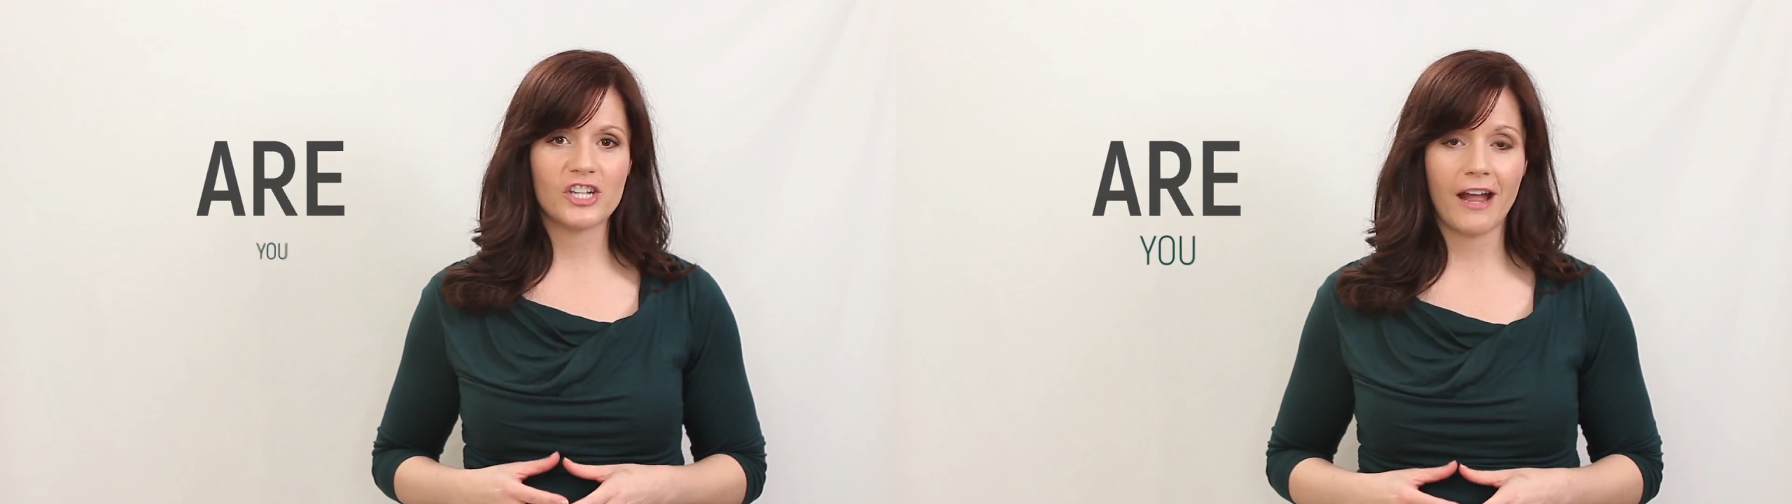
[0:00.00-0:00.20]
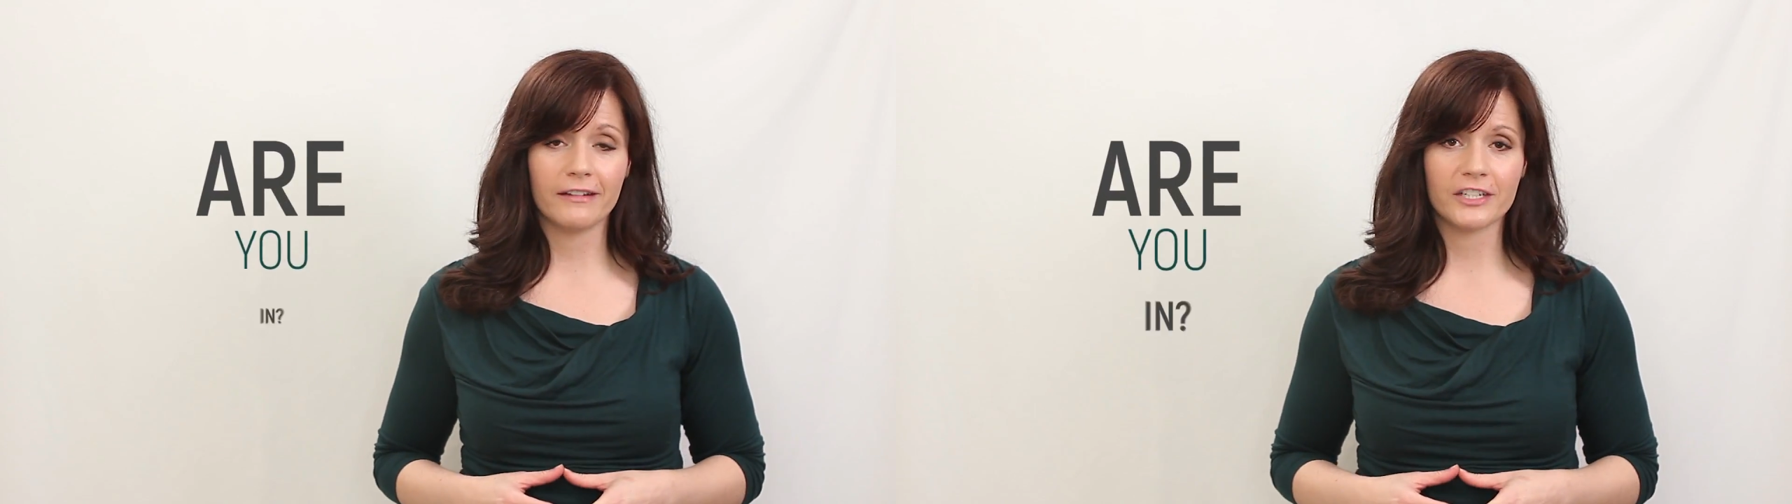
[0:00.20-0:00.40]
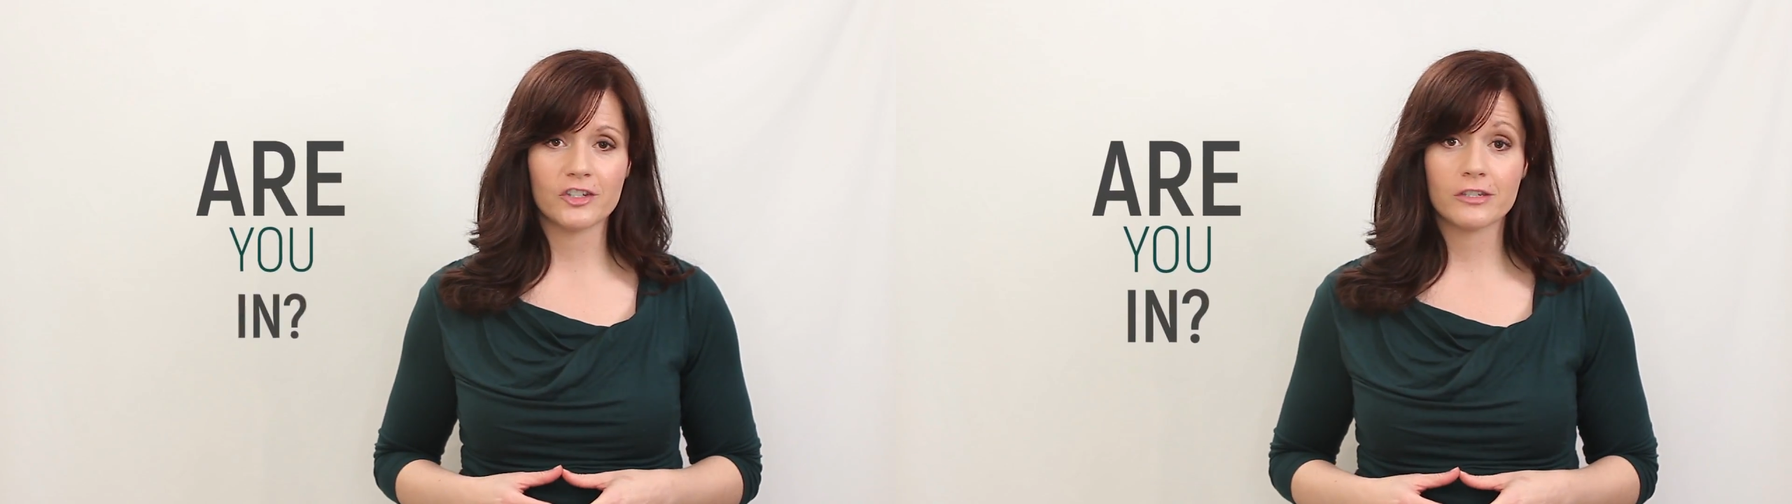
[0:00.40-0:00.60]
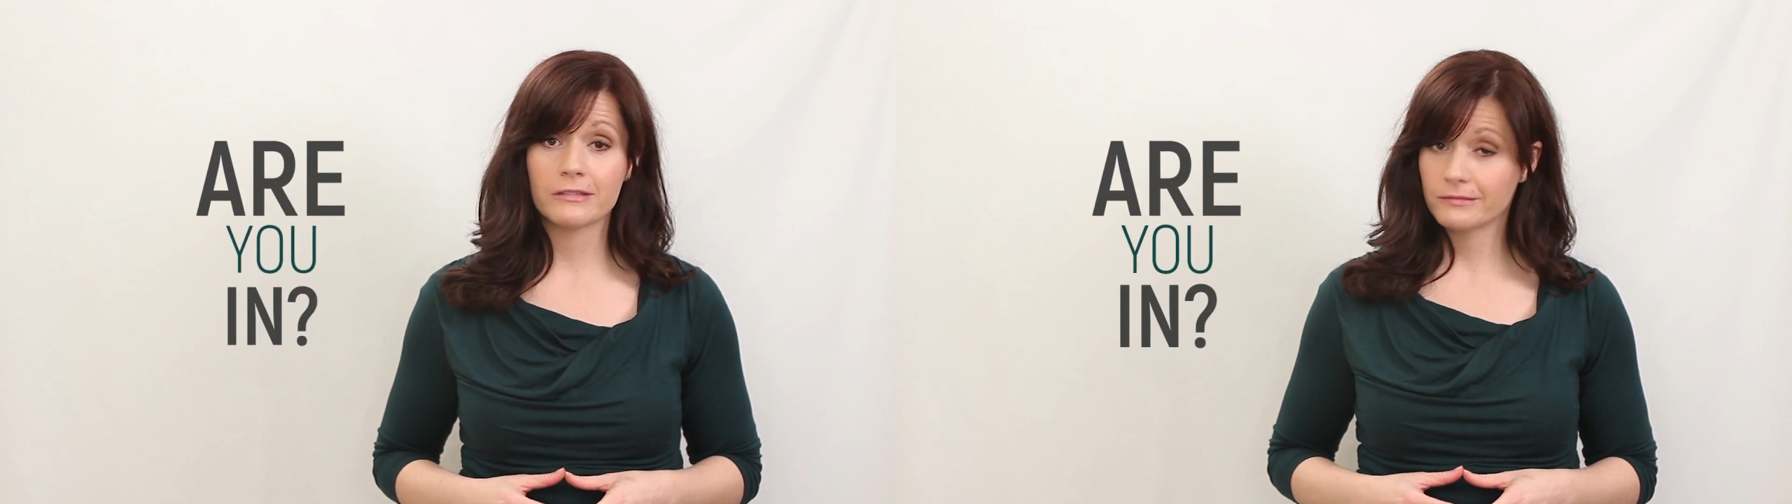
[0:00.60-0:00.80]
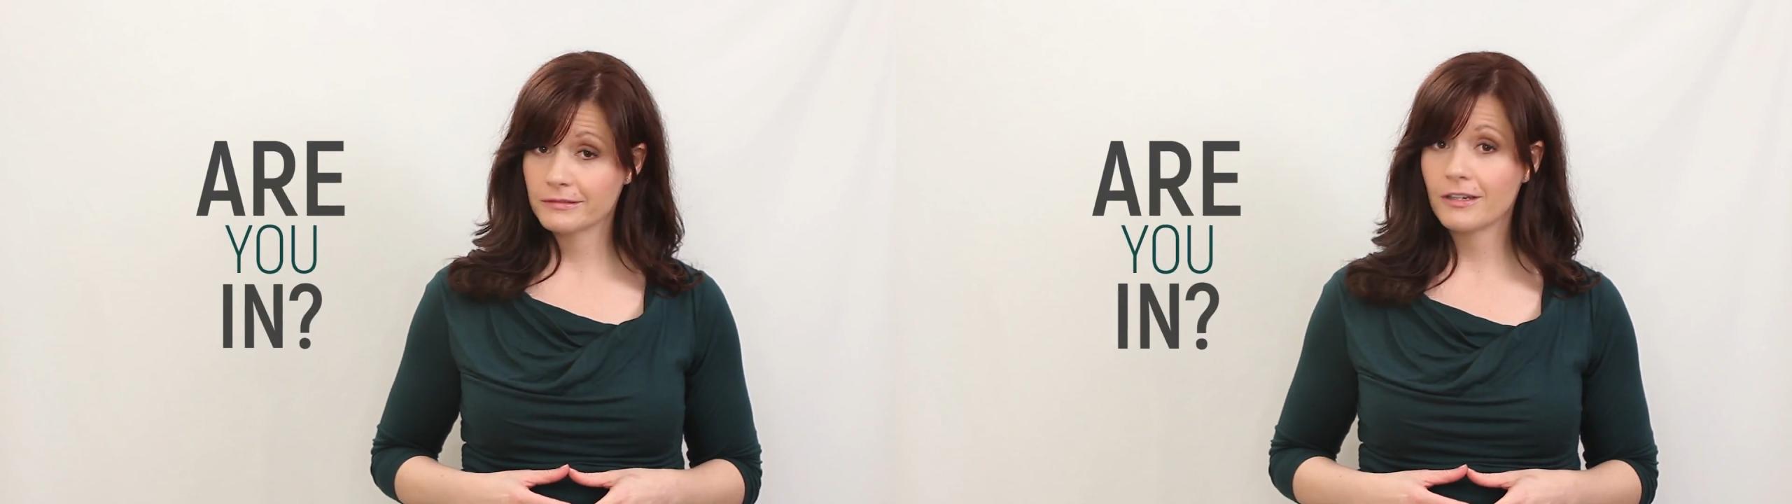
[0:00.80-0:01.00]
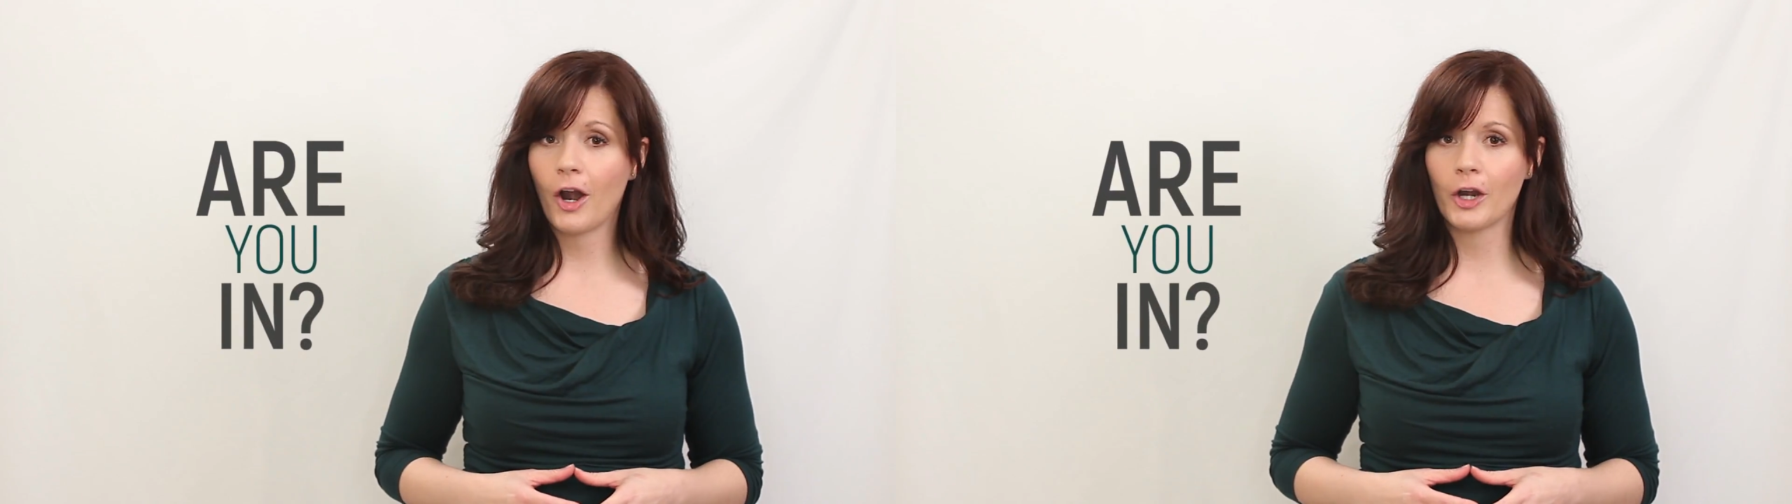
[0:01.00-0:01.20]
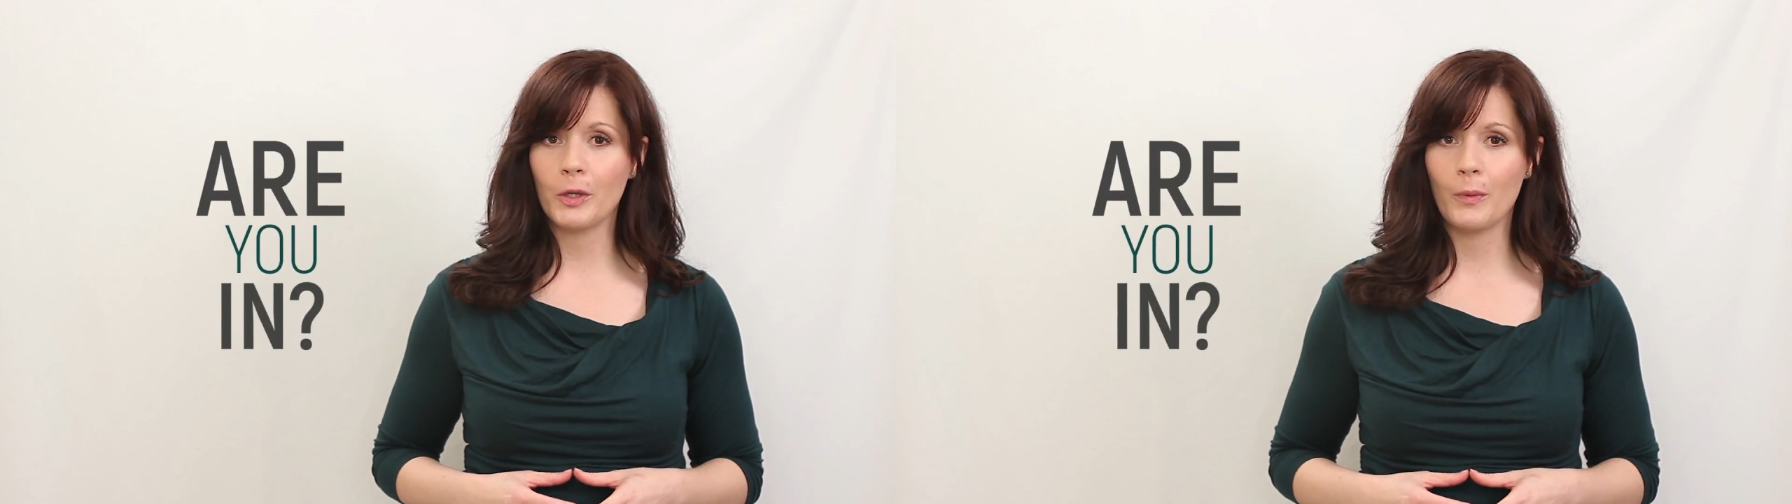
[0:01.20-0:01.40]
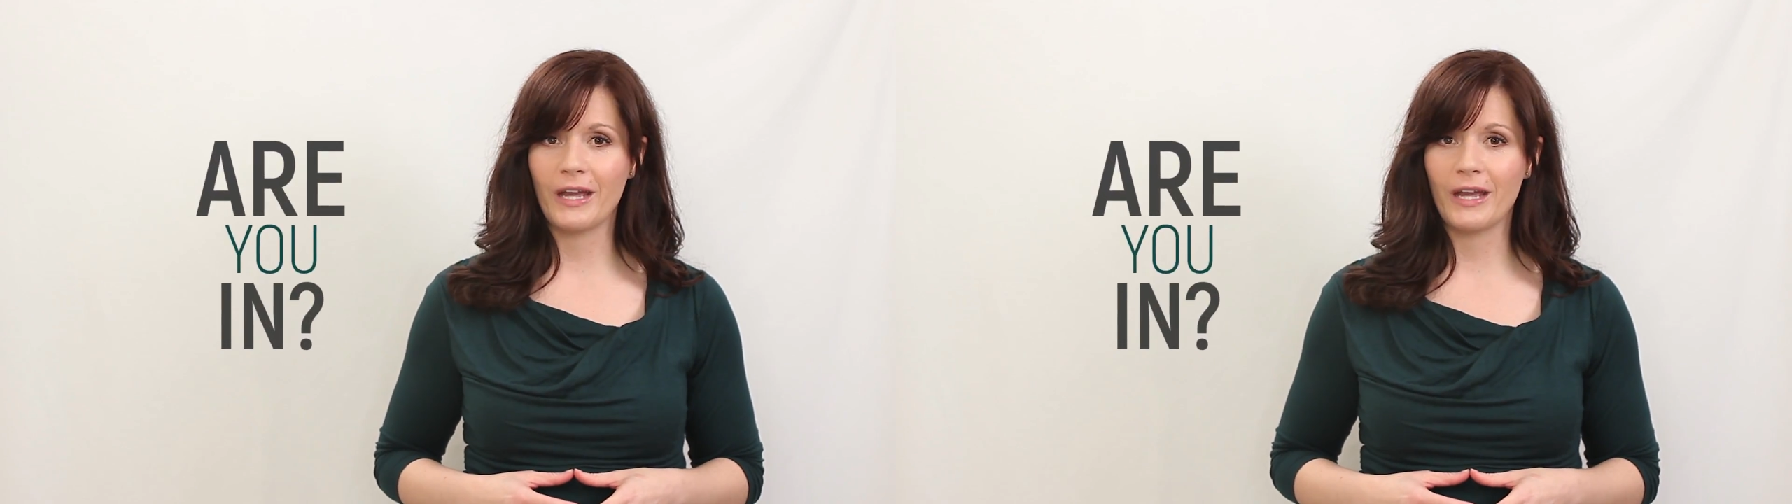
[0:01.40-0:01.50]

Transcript: Challenge. Are you